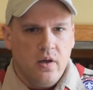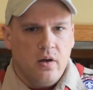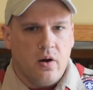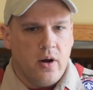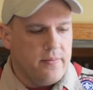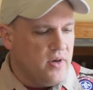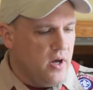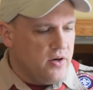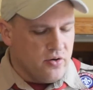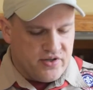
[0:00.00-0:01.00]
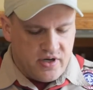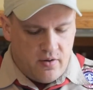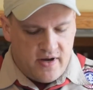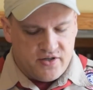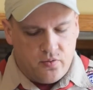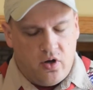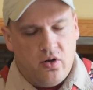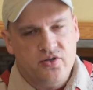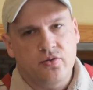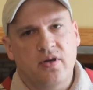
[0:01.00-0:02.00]
All right, your Scoutmaster will
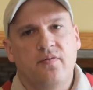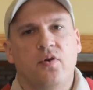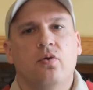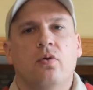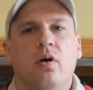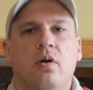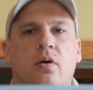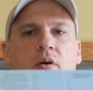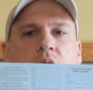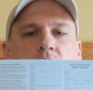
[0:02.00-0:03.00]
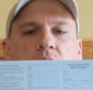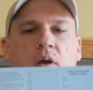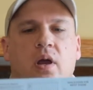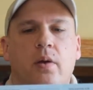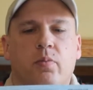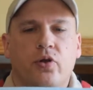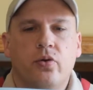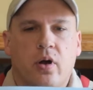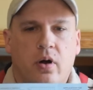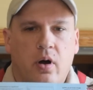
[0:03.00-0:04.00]
also give you a blue
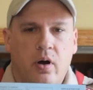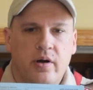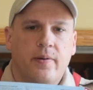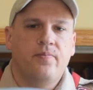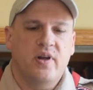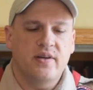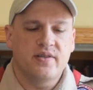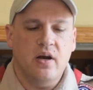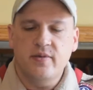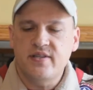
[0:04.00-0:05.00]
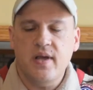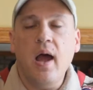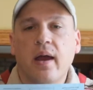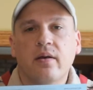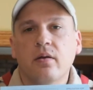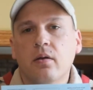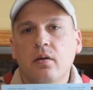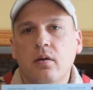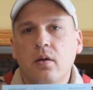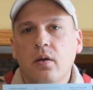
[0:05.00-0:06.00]
card, and it's got to be signed.
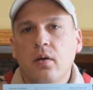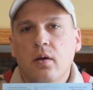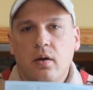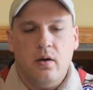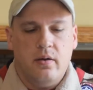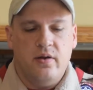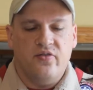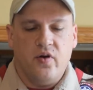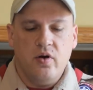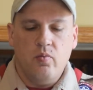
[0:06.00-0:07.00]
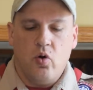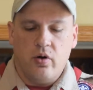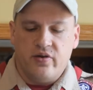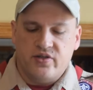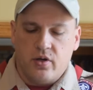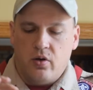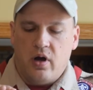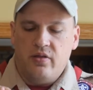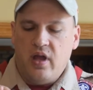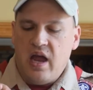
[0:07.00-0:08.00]
It's very important. So
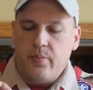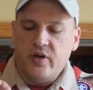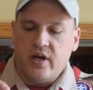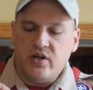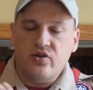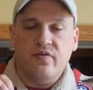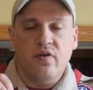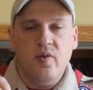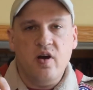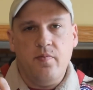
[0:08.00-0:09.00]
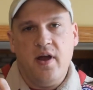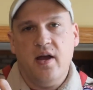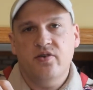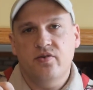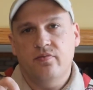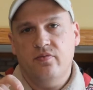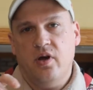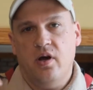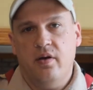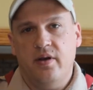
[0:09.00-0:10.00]
on the application for merit badge,
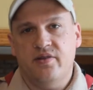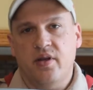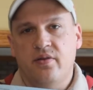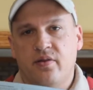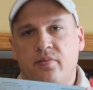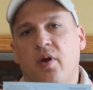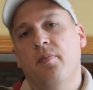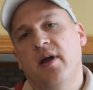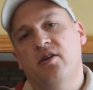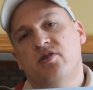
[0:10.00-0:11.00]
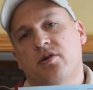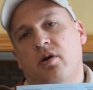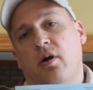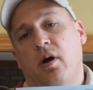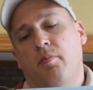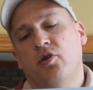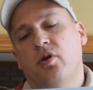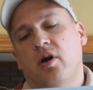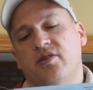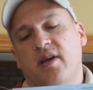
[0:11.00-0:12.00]
the merit badge blue
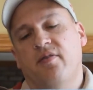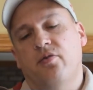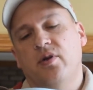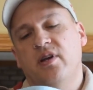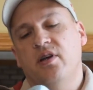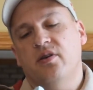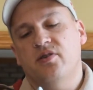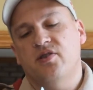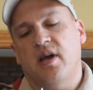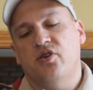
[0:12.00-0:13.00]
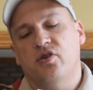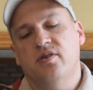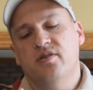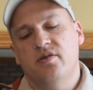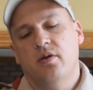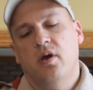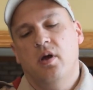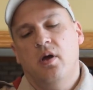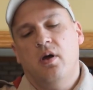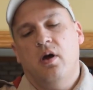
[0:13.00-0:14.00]
cards have three sections.
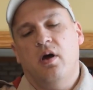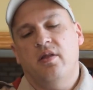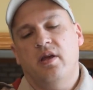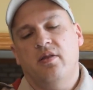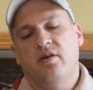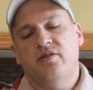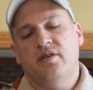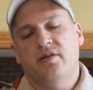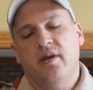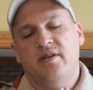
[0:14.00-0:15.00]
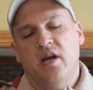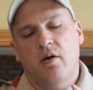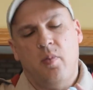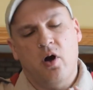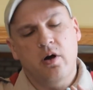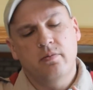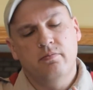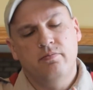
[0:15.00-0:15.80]
They tear apart,